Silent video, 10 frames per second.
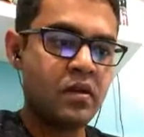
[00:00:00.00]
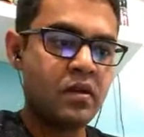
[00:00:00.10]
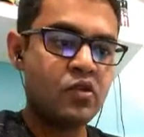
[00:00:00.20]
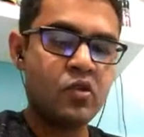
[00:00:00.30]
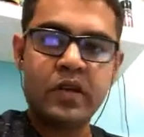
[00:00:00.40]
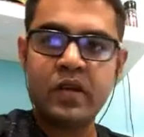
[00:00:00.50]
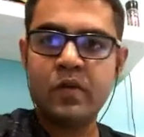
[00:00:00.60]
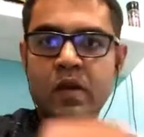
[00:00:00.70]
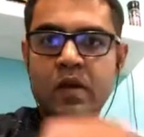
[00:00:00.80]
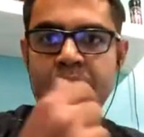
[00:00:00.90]
So again,
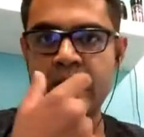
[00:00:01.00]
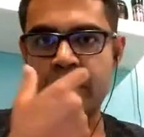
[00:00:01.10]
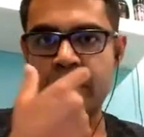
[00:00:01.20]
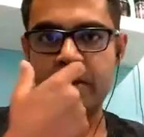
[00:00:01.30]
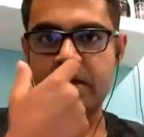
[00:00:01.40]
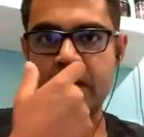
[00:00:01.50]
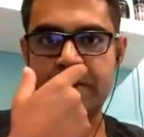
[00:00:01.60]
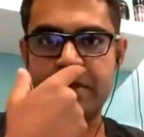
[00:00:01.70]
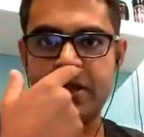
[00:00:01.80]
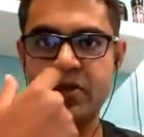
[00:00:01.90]
we are back with
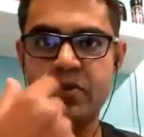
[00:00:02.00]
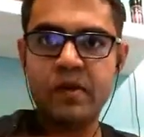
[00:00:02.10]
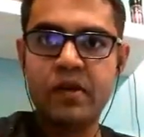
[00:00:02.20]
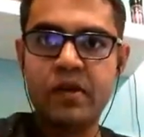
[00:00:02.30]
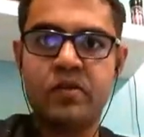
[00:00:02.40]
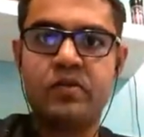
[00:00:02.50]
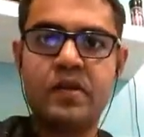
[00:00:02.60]
Aptitude video,